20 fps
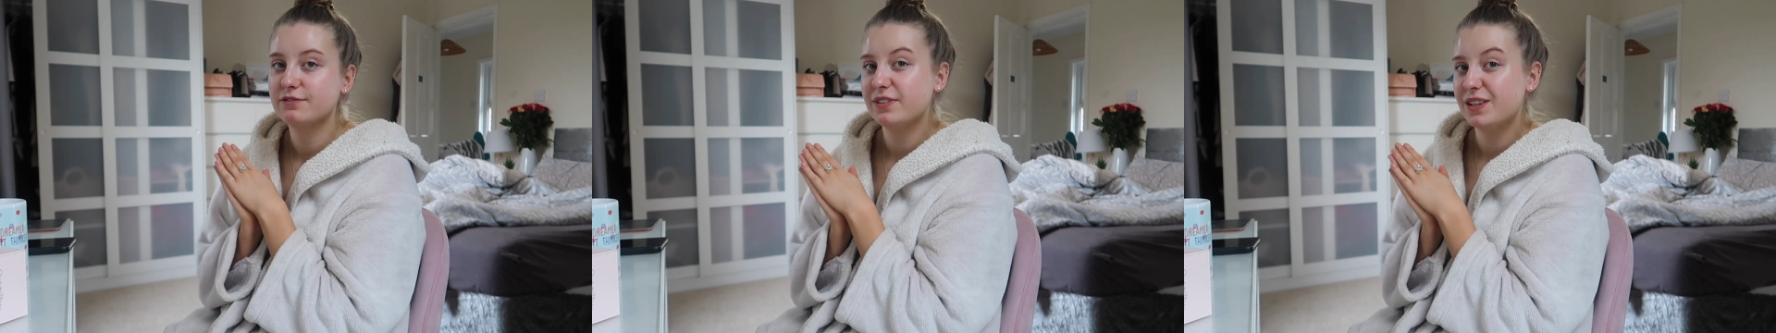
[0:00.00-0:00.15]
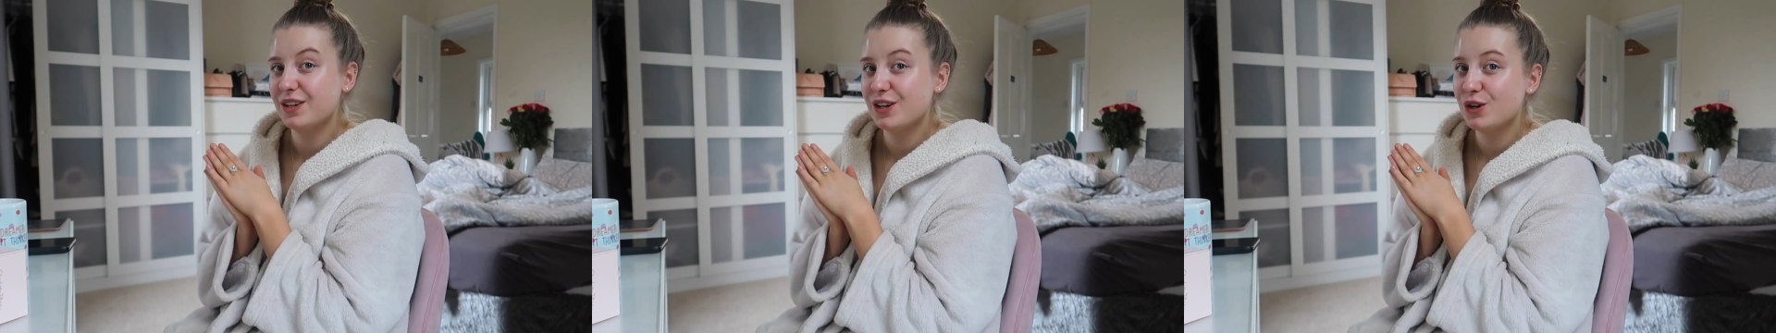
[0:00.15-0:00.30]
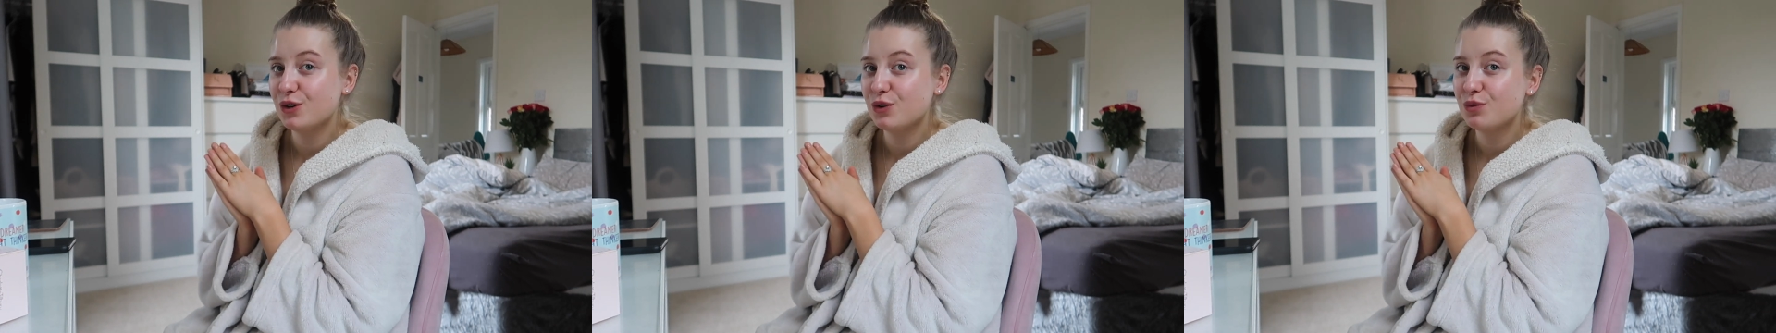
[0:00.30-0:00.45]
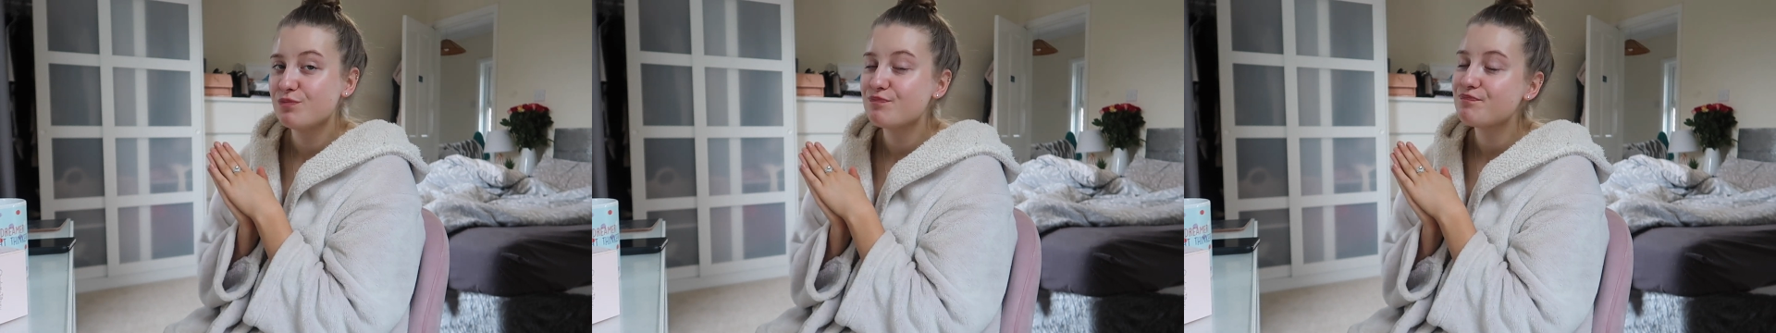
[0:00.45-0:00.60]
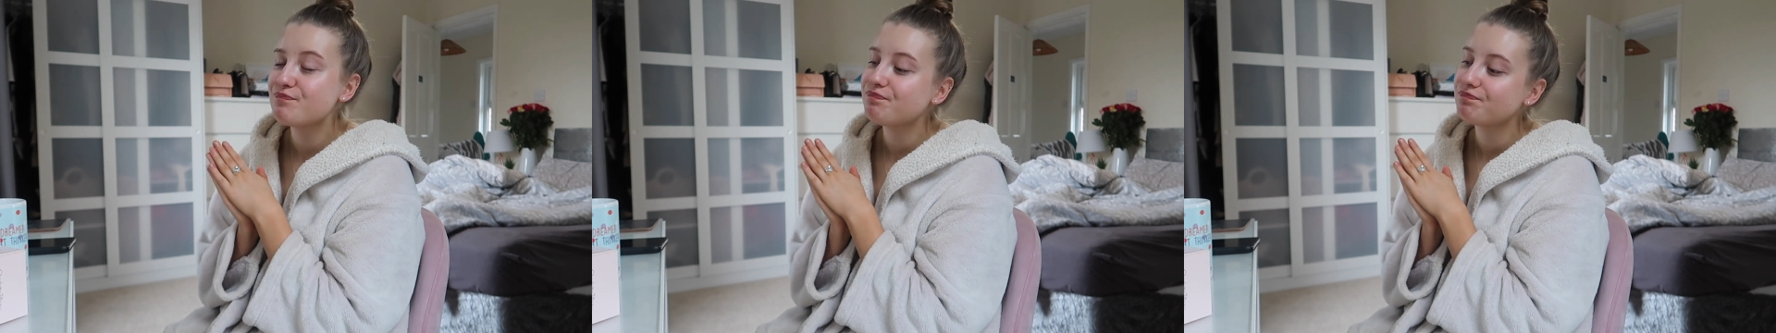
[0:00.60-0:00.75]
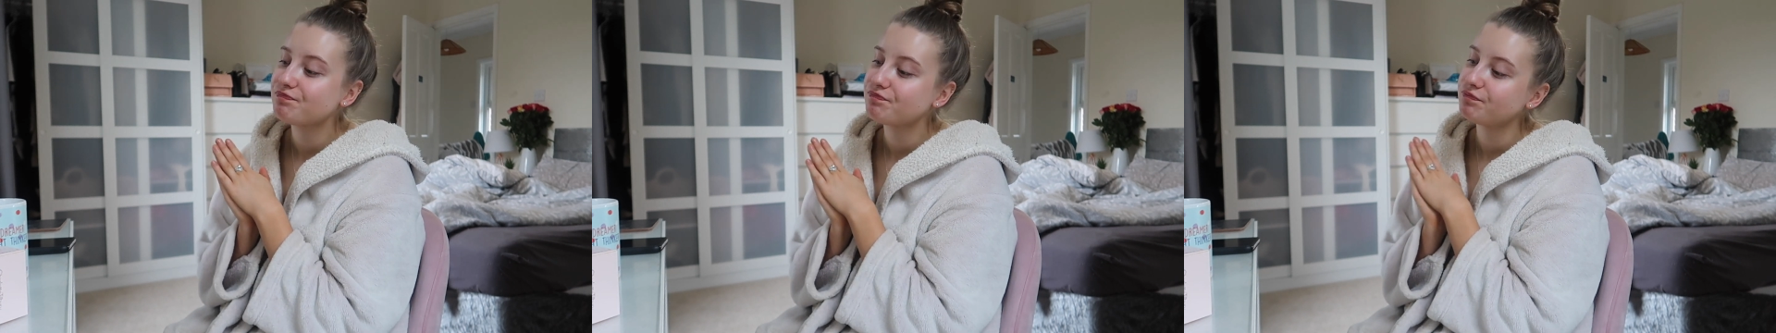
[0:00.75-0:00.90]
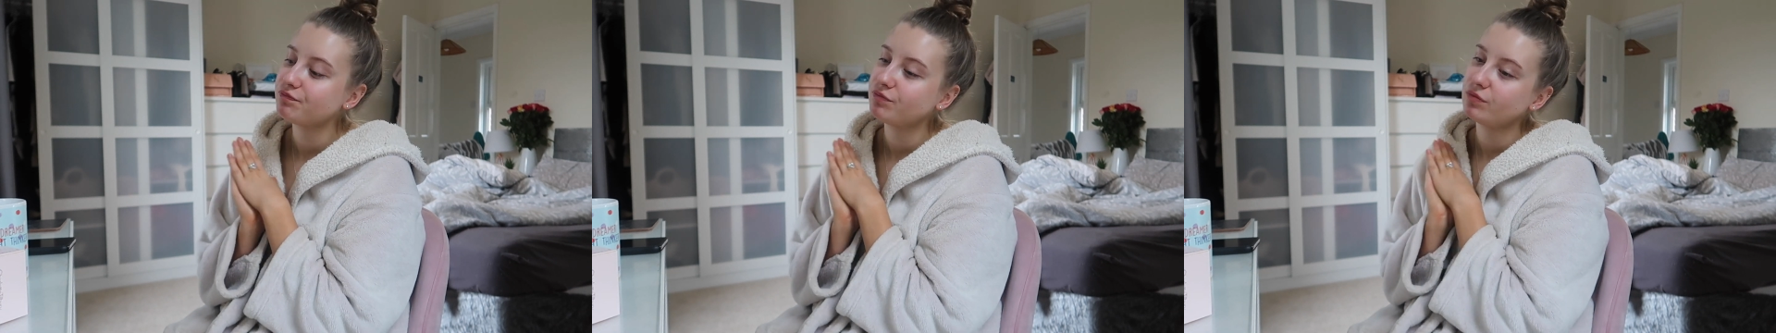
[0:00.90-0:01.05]
film.
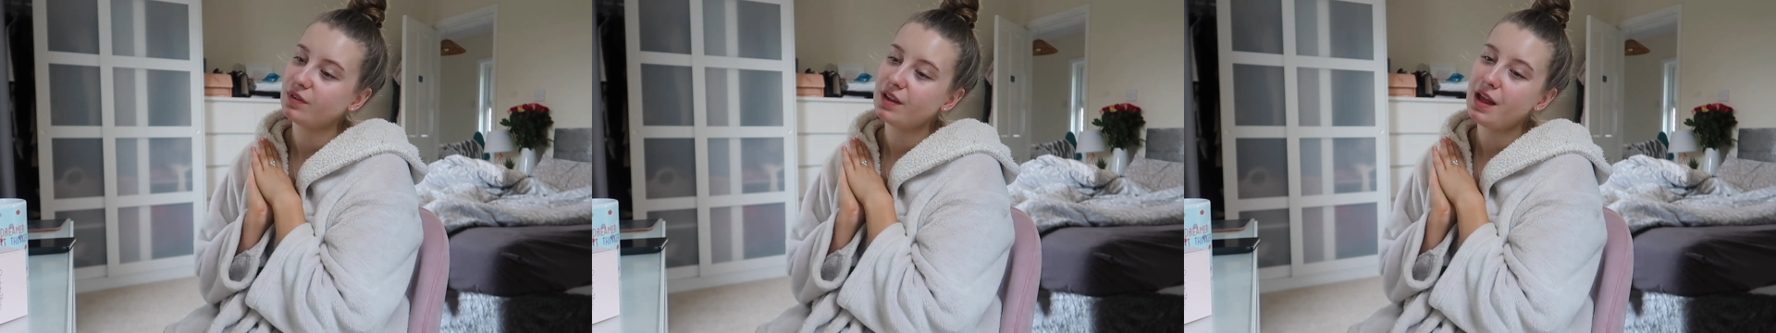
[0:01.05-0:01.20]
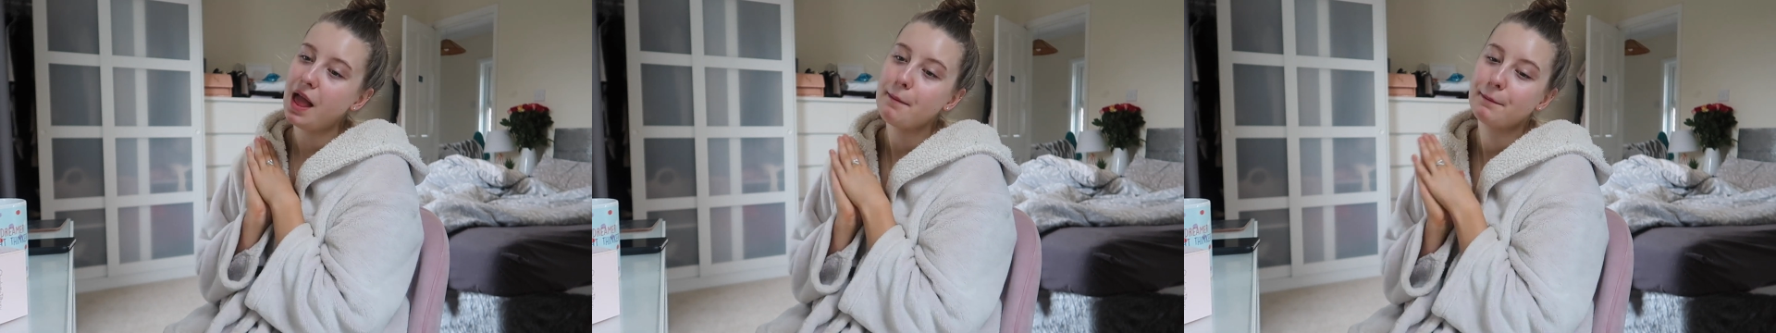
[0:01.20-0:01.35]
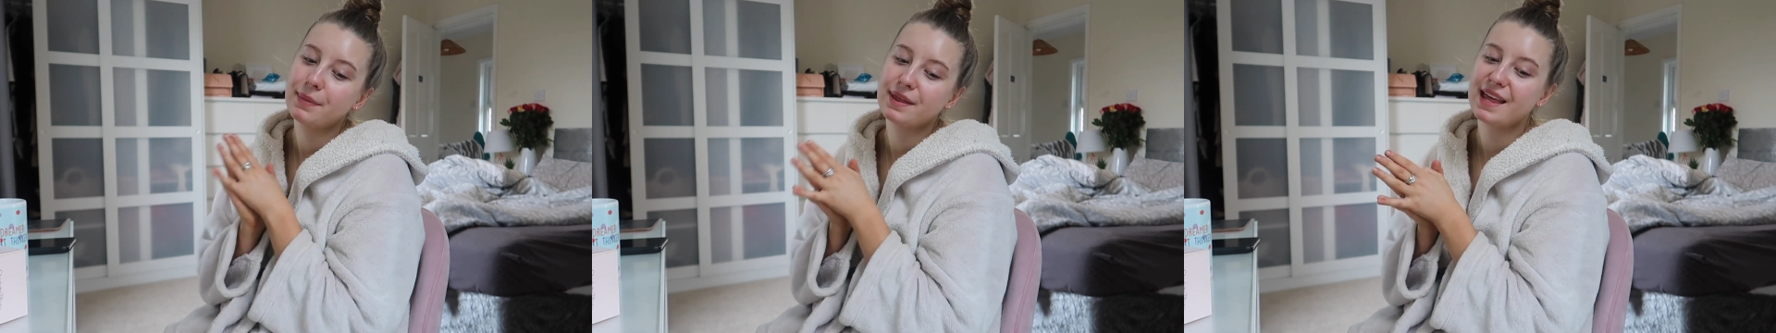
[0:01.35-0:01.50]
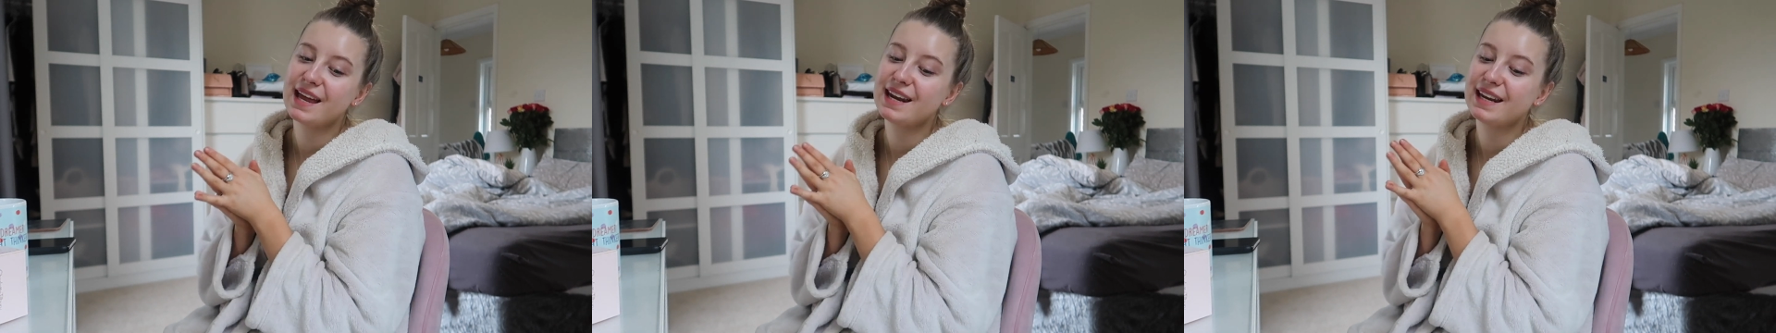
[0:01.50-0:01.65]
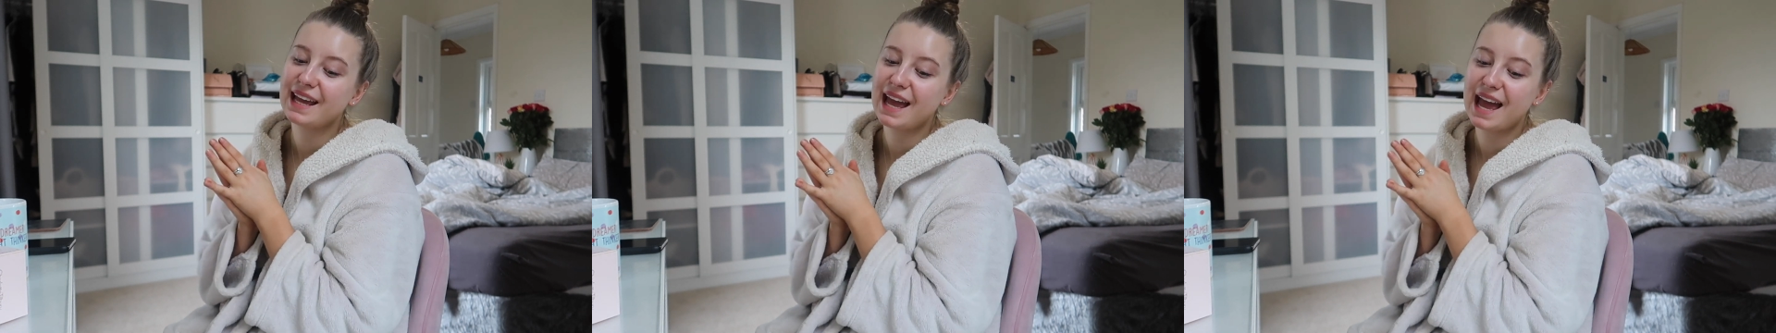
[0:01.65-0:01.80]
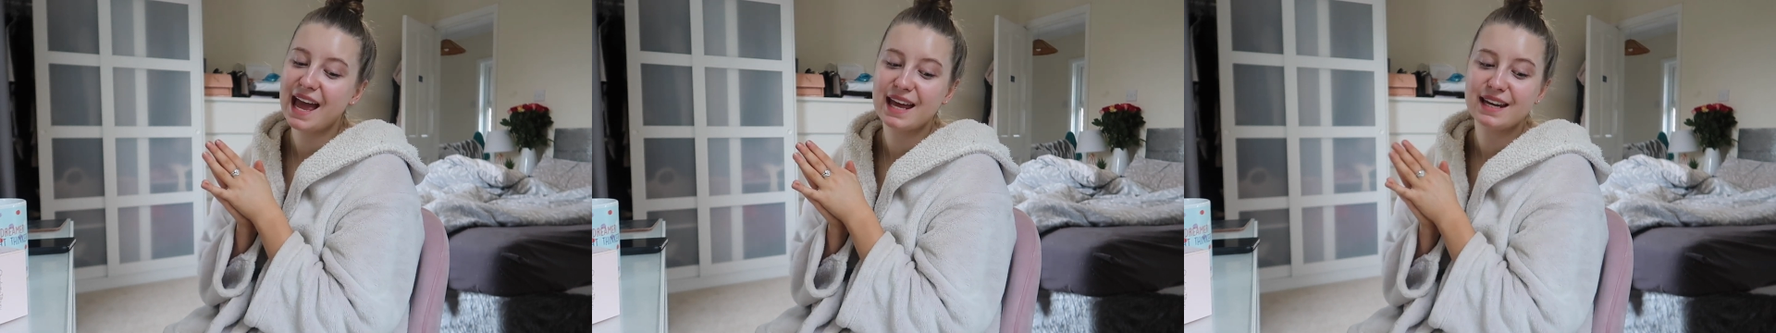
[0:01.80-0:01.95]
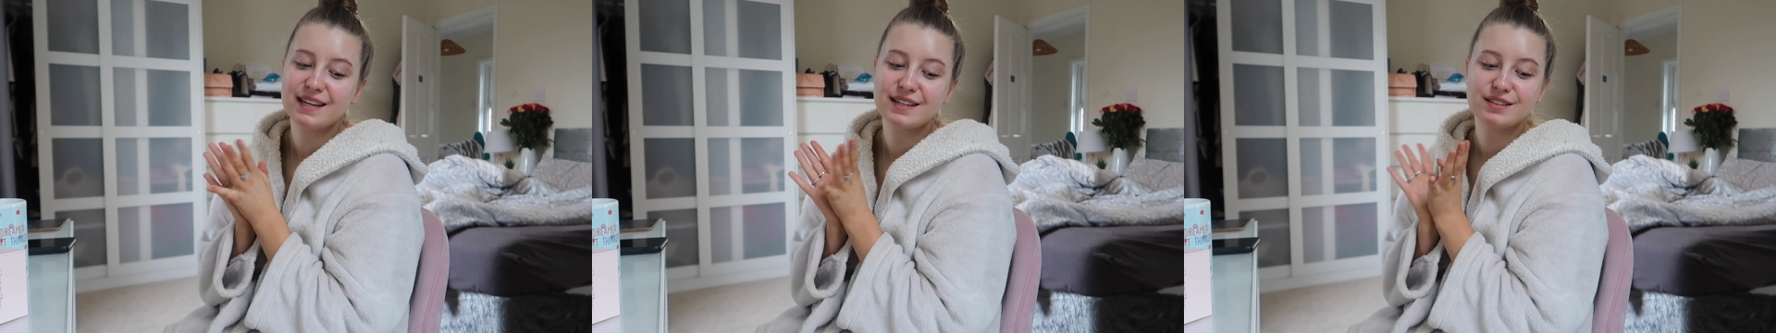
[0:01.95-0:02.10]
But then
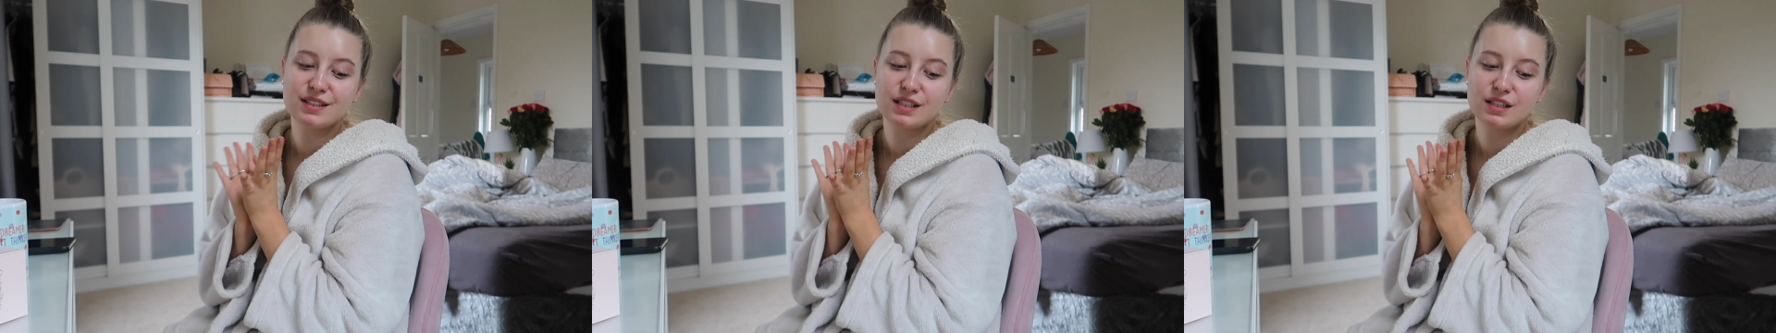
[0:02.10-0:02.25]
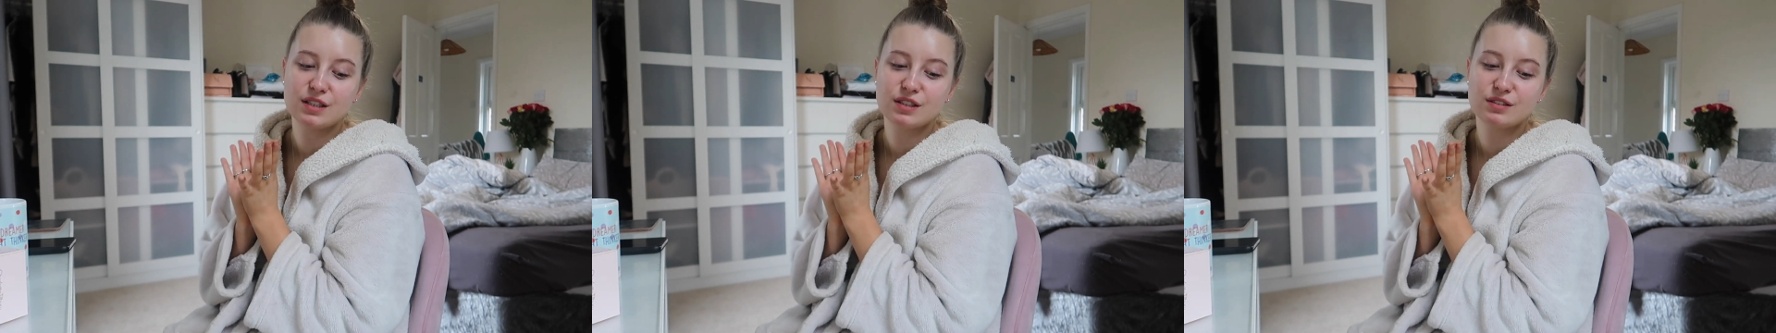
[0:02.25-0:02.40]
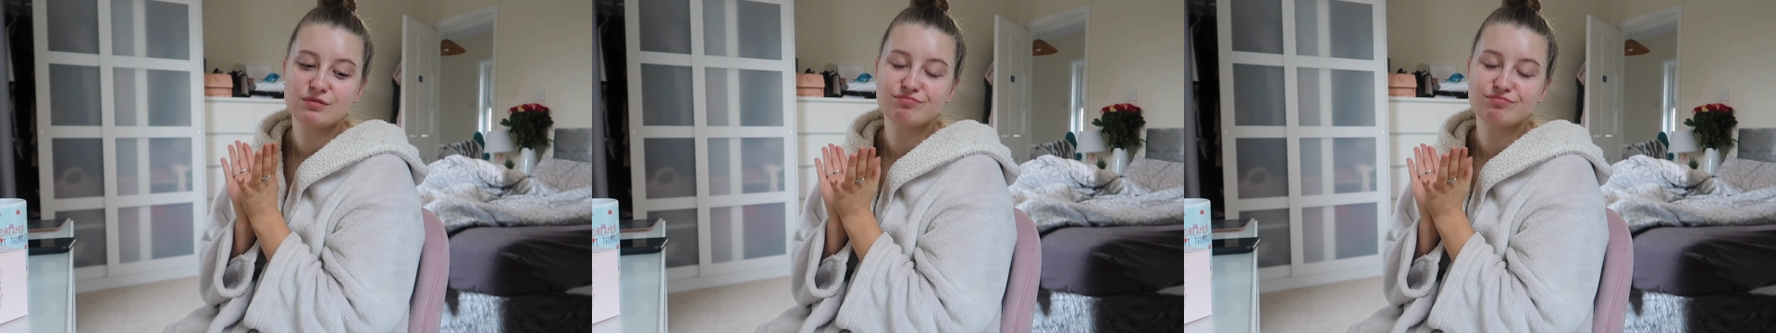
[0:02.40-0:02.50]
again,